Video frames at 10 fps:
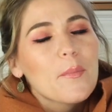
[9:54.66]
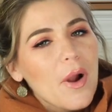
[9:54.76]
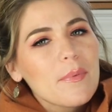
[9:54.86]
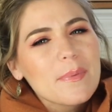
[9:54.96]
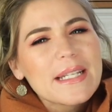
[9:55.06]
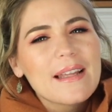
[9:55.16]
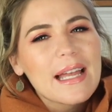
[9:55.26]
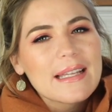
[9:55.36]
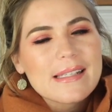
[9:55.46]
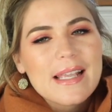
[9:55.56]
Probably
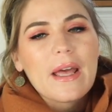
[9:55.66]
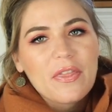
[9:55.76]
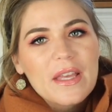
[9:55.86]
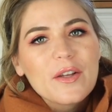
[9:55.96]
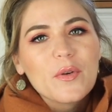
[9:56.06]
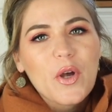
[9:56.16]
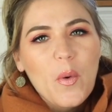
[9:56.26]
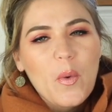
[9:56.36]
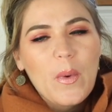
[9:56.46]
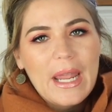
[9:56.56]
does. I think it'll
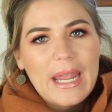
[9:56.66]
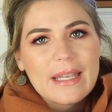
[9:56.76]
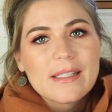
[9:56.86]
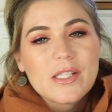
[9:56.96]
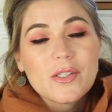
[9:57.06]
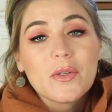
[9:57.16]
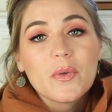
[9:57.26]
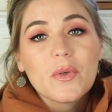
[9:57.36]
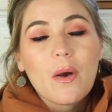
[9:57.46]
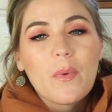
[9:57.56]
go away
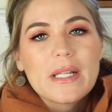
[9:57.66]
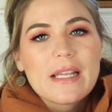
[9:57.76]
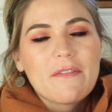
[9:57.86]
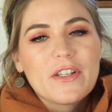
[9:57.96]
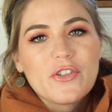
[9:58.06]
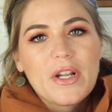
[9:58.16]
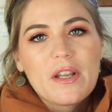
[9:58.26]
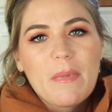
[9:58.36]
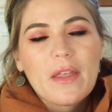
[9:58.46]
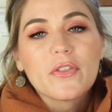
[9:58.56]
soon once I venture
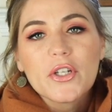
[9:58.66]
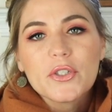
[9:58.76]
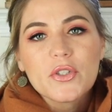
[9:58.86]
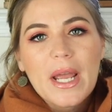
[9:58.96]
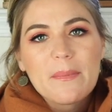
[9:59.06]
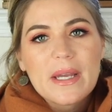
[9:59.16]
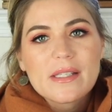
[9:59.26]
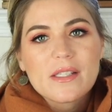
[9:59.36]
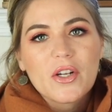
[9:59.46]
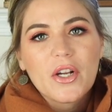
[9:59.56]
into my third
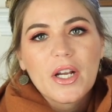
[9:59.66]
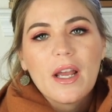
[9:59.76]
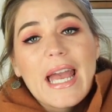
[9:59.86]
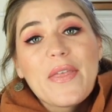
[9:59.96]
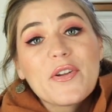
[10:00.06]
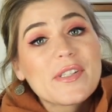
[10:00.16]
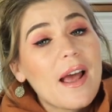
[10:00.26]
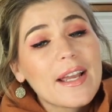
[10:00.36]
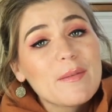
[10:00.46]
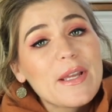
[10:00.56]
trimester and there's
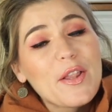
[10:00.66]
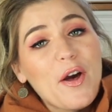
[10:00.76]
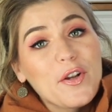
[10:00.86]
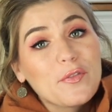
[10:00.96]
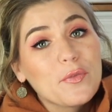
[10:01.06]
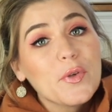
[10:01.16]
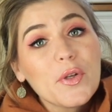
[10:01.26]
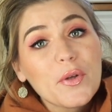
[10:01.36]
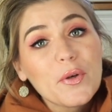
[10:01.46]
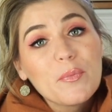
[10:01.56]
not going to be a lot of
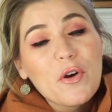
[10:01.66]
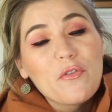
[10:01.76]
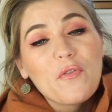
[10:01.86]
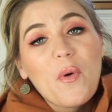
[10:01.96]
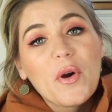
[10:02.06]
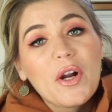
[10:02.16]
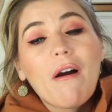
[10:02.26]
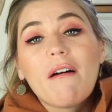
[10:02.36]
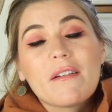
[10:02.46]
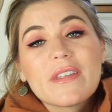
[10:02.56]
room for
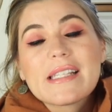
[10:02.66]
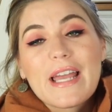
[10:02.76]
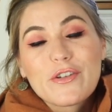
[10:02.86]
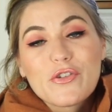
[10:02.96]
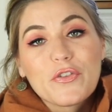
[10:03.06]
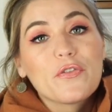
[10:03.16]
all of this extra